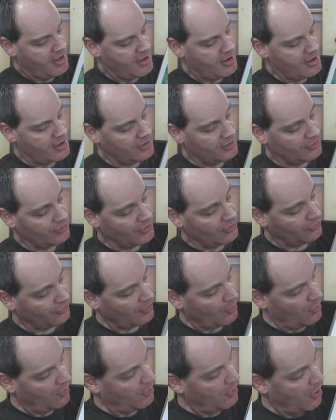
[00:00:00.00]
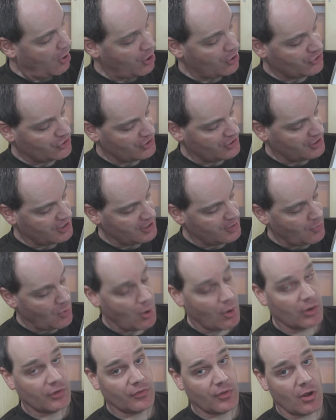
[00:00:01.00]
and you know, some Argentine
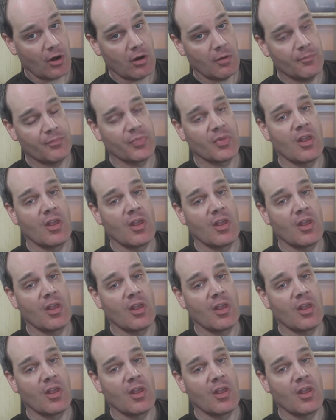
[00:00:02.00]
boas there.